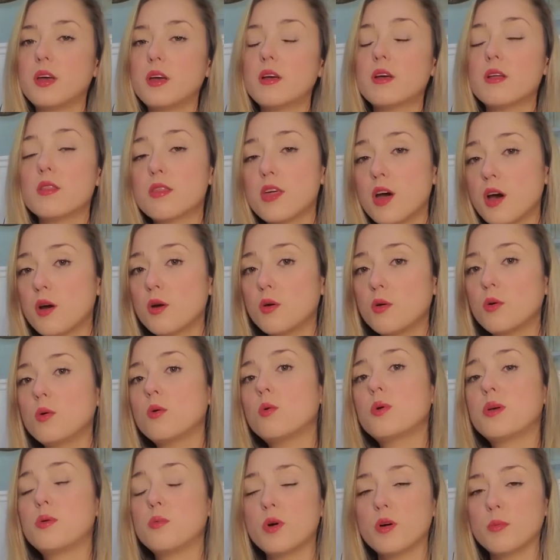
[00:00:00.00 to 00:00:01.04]
Though
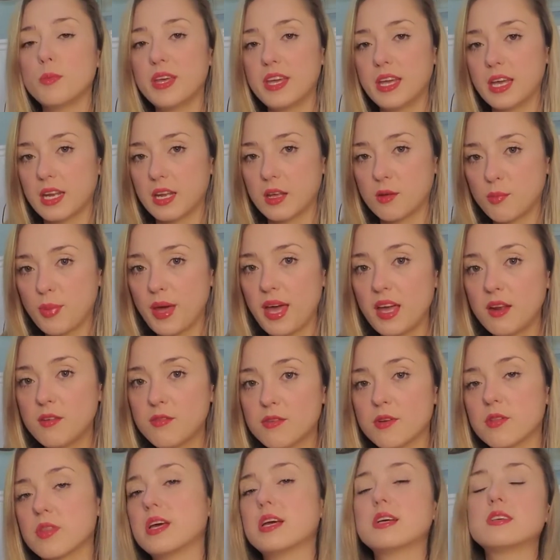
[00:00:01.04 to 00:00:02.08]
we will be getting paid
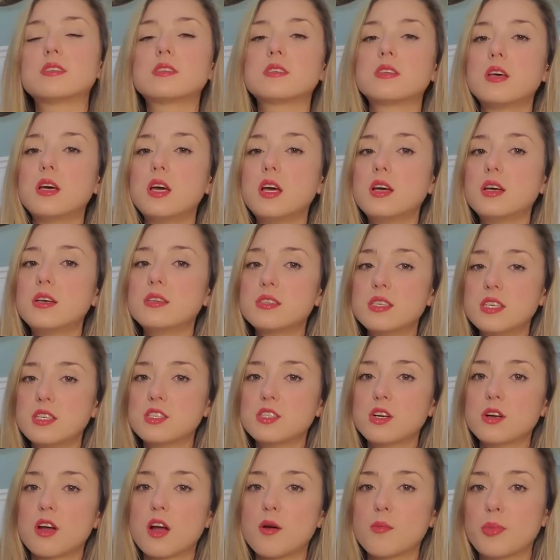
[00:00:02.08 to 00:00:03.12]
for this. Since
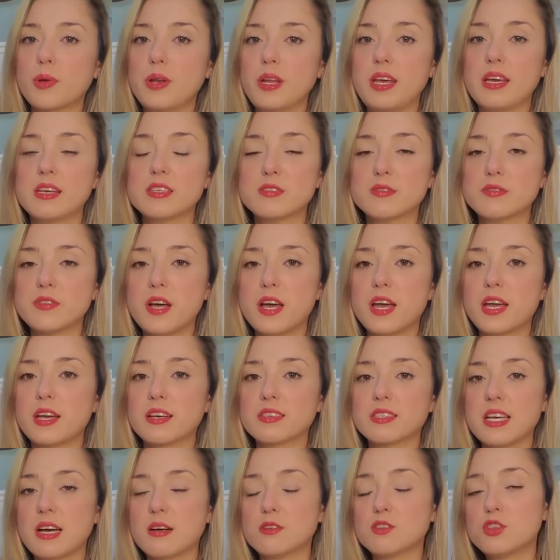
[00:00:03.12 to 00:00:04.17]
our company is flying
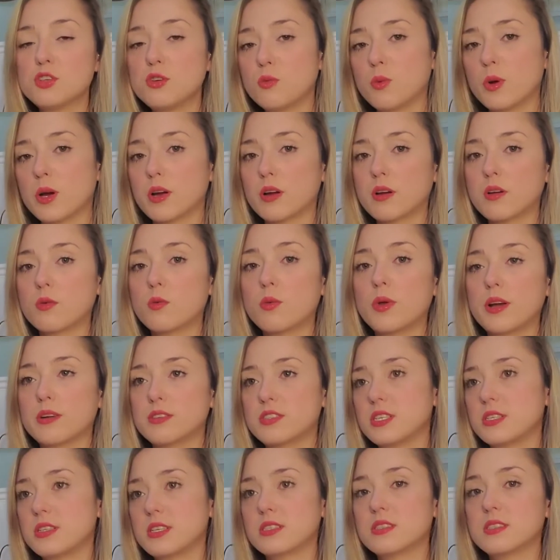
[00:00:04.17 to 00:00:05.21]
us out to work, we're
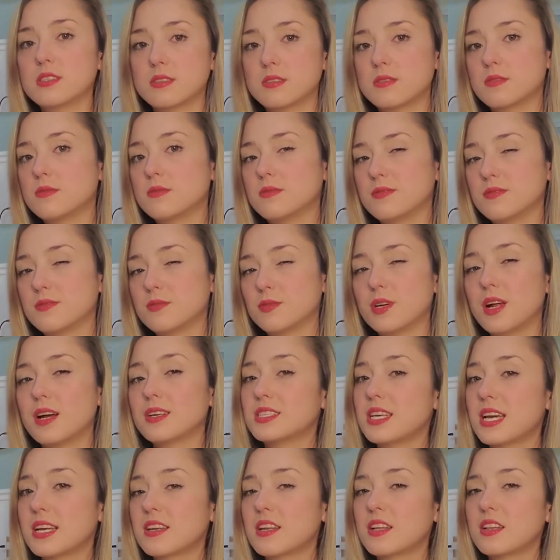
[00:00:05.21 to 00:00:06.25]
not
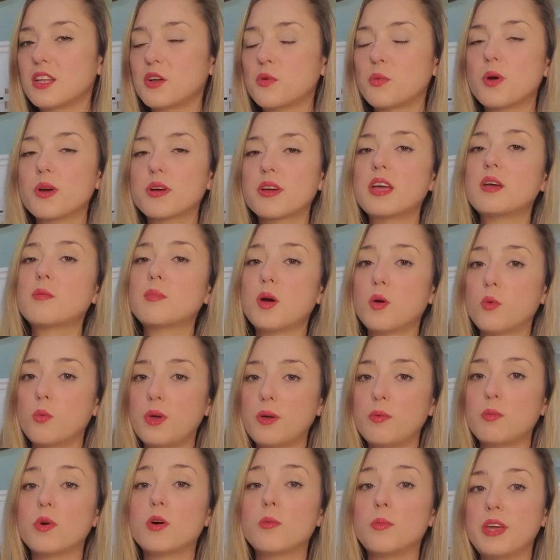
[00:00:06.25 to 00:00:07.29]
technically working, but we
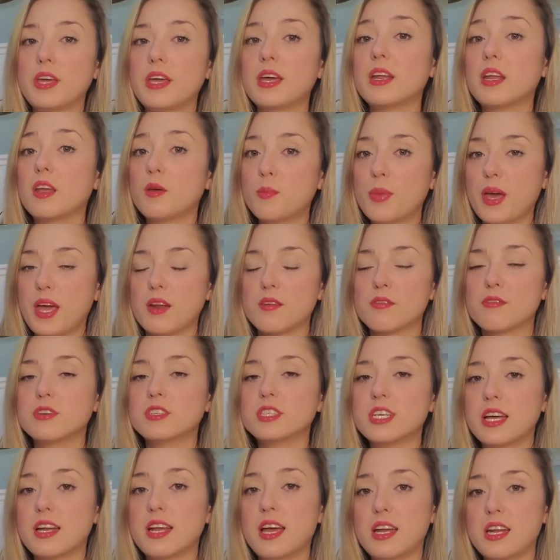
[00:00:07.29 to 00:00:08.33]
will be getting paid for
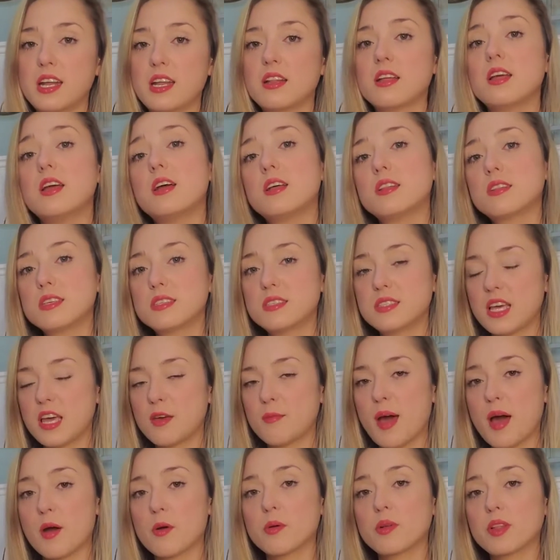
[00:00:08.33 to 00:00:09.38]
deadheading the same
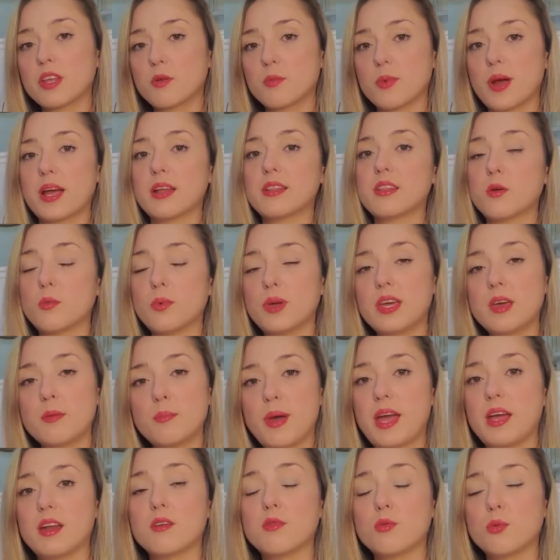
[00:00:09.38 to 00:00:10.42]
hourly rate that we get
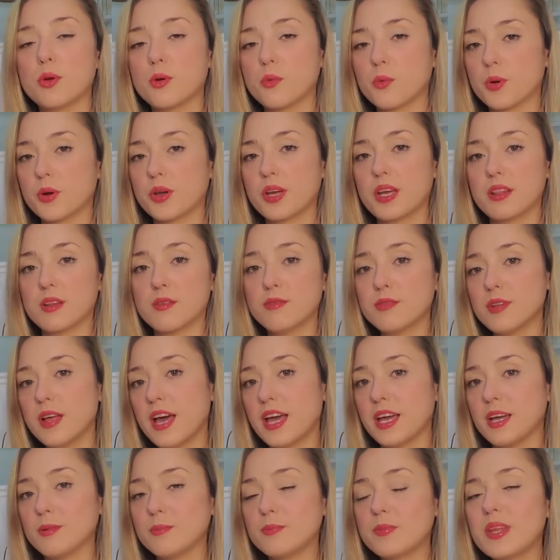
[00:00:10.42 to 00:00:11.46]
paid if we're working the
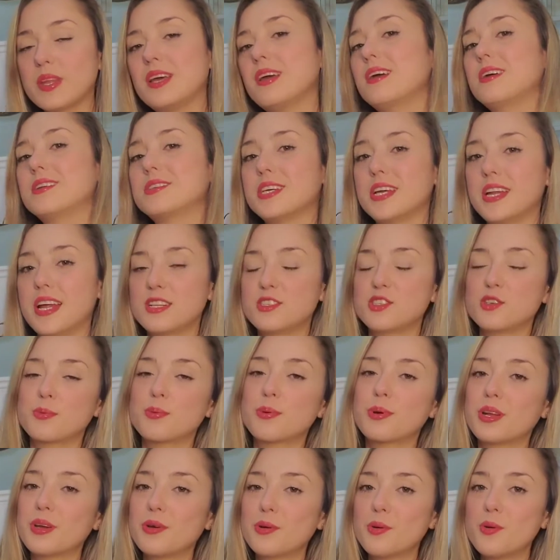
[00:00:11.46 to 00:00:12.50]
flight. Deadheads are
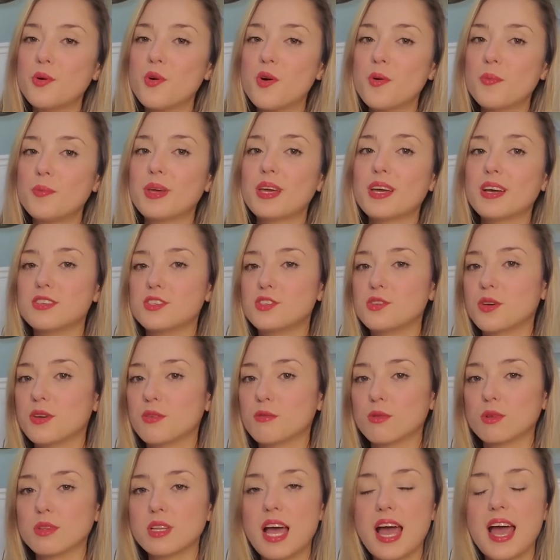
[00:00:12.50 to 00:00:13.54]
pretty cool because you can
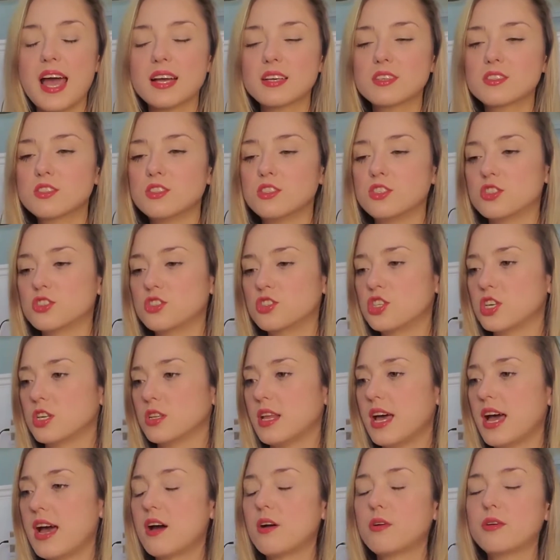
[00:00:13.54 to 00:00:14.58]
relax, you just chill
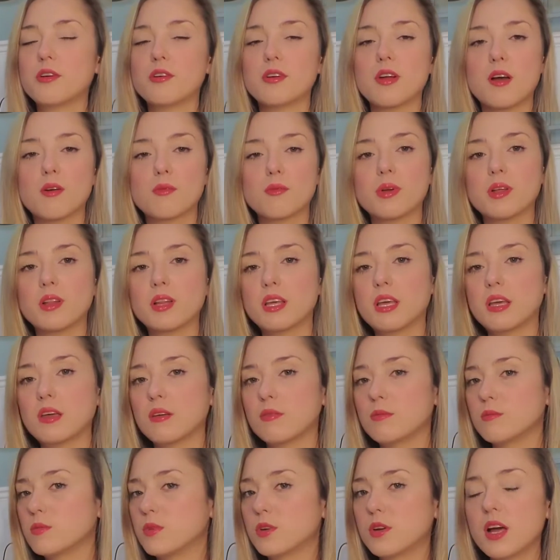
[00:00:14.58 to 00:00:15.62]
out, you're not
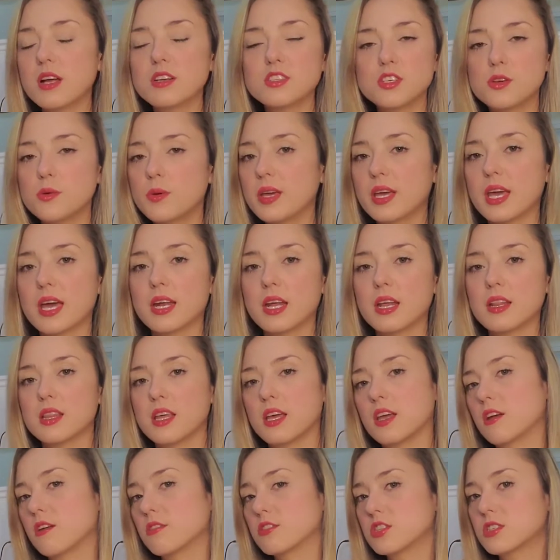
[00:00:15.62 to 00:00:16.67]
doing
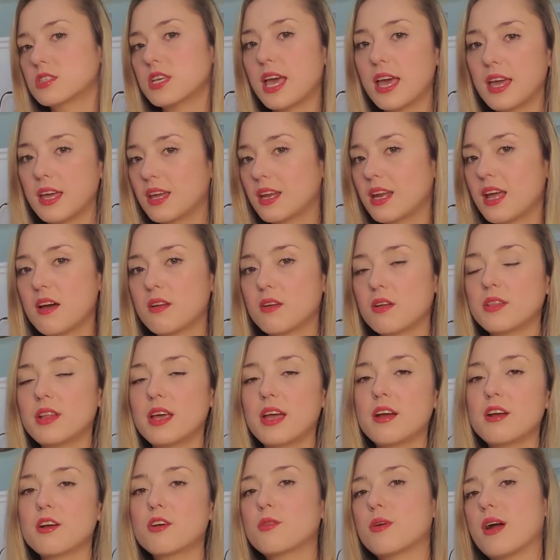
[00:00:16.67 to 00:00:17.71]
anything, you're just hanging out on the
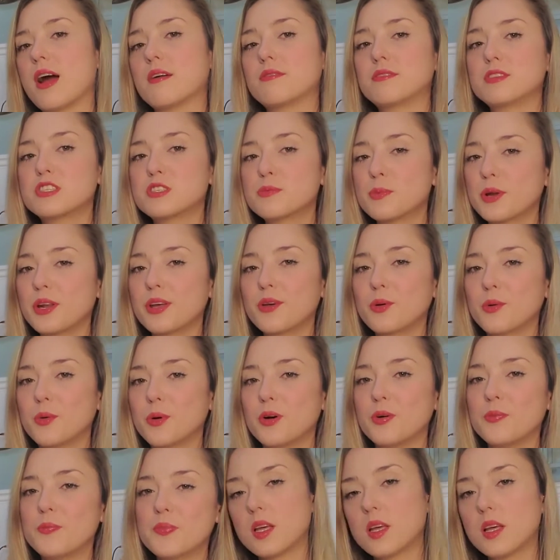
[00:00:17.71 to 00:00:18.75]
aircraft. It's pretty
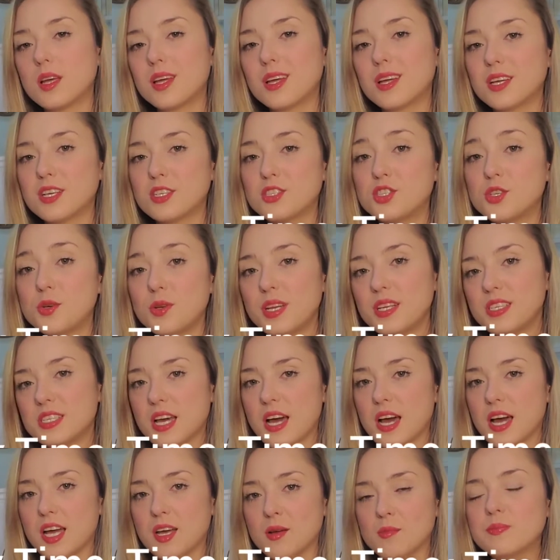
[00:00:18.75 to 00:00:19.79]
cool. Duty
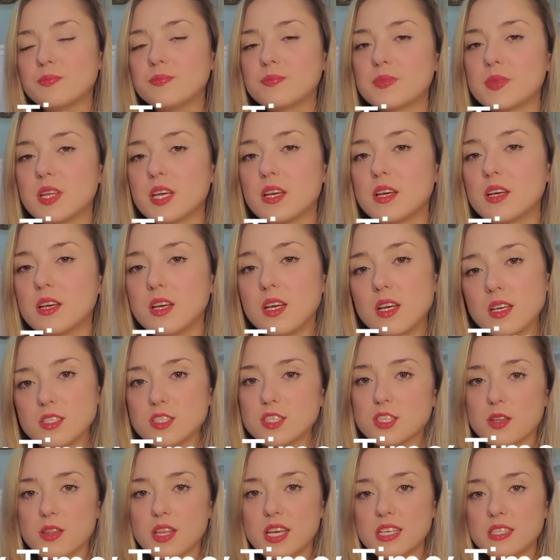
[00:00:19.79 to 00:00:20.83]
time.
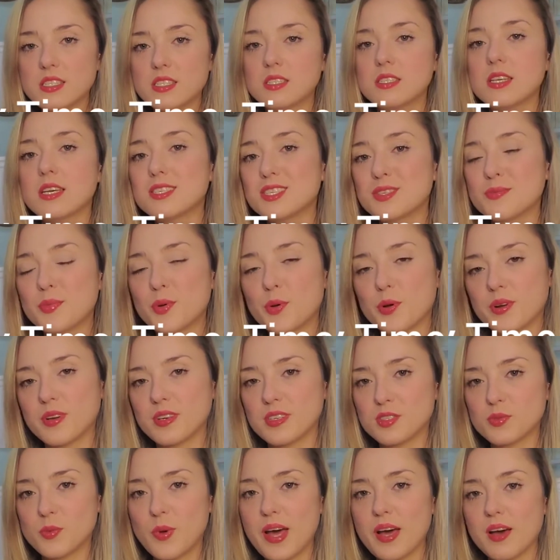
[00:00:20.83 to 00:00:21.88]
So this is important
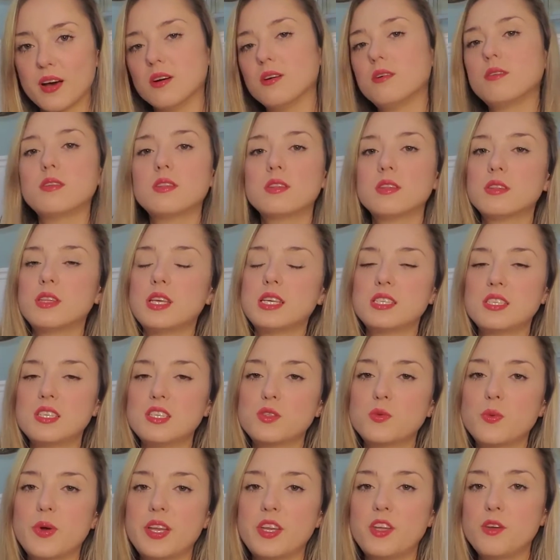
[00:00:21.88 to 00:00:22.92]
as well. This is
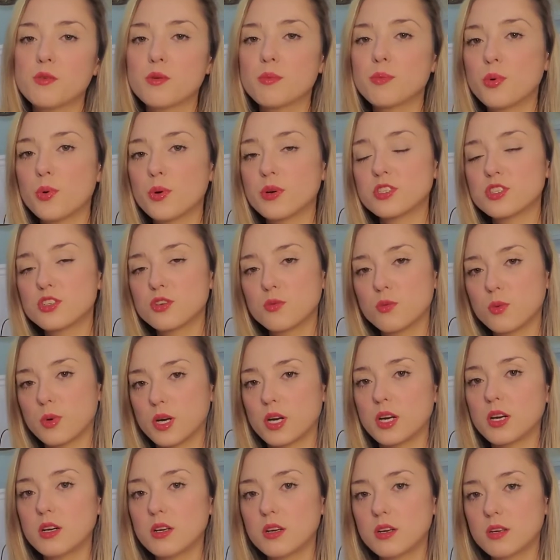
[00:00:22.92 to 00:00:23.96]
when you report to
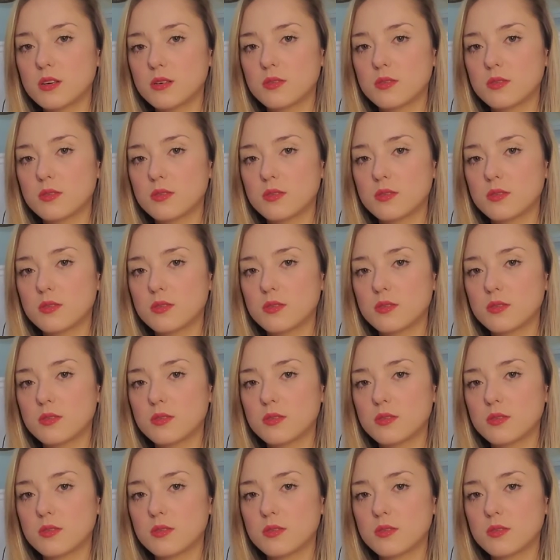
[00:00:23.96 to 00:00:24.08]
work